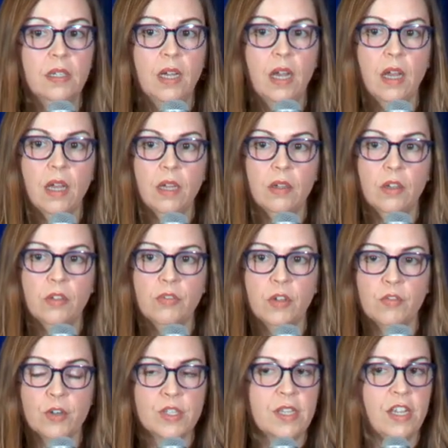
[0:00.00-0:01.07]
Uh, of,
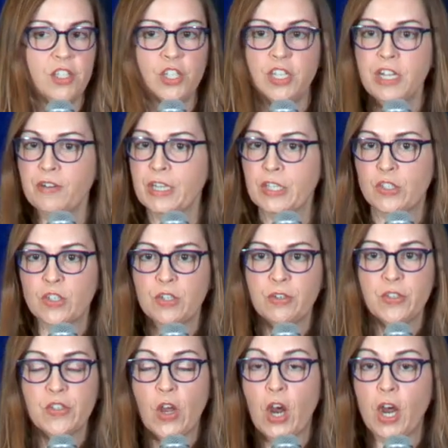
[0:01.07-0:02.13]
of, course, the engineering
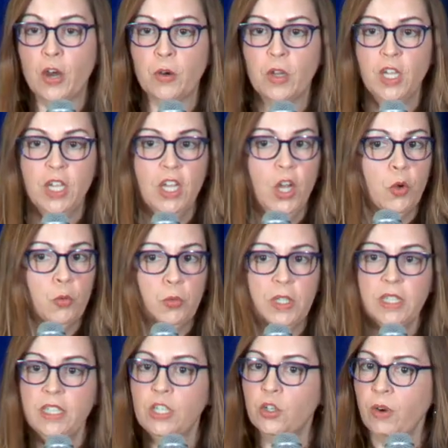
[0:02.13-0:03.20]
students are
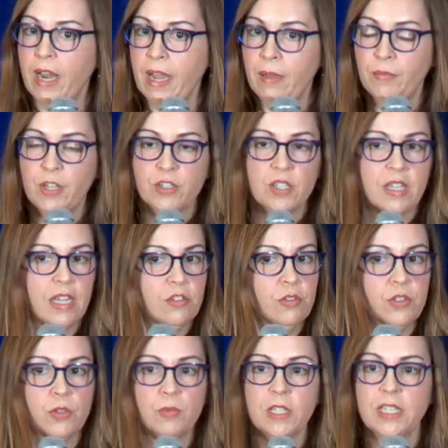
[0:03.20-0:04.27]
really crammed, their
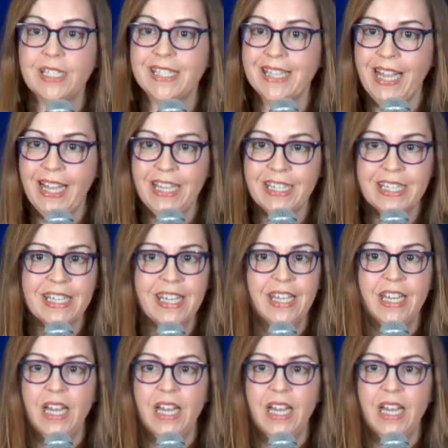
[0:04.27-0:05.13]
schedules are really tight.